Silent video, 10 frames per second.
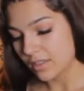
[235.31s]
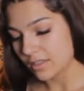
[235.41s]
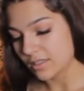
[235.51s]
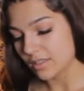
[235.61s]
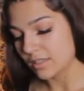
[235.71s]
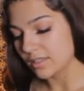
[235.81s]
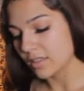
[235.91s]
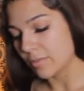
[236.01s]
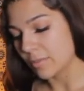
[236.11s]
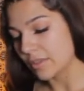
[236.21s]
into this
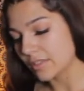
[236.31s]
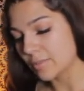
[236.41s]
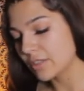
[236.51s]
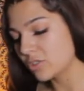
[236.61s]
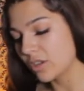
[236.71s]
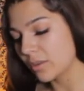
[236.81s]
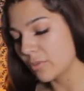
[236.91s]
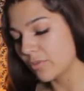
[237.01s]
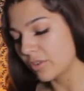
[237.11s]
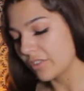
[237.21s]
commitment. Somebody's trying to
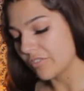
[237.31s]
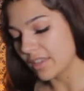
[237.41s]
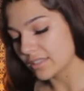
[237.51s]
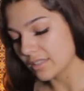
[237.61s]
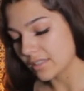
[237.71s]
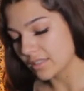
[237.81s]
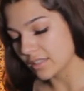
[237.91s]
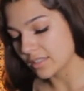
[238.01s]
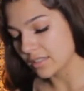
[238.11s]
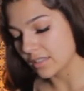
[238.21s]
move really fast into
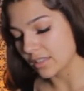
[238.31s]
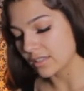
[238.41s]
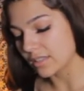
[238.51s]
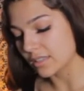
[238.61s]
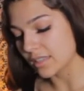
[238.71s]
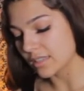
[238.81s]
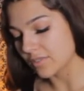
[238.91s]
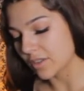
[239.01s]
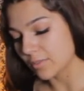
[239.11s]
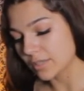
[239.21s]
this Ace
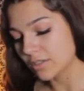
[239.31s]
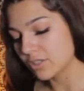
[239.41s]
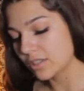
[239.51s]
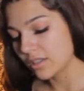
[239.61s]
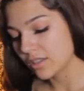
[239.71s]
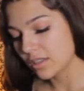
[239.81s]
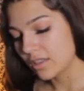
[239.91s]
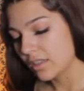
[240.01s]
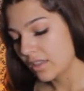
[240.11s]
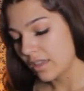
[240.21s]
of Cups energy,
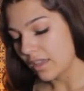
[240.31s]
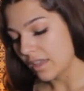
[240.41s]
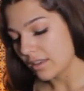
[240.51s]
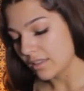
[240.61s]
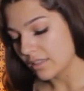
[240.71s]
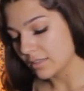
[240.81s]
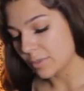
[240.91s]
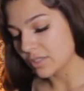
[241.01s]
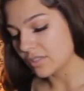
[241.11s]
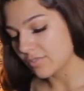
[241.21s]
and this
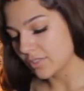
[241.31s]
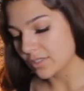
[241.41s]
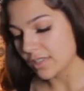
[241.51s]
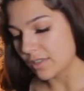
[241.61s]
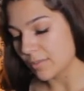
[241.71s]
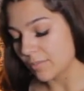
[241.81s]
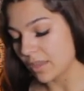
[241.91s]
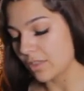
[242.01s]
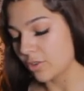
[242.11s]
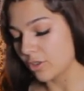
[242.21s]
person feels like either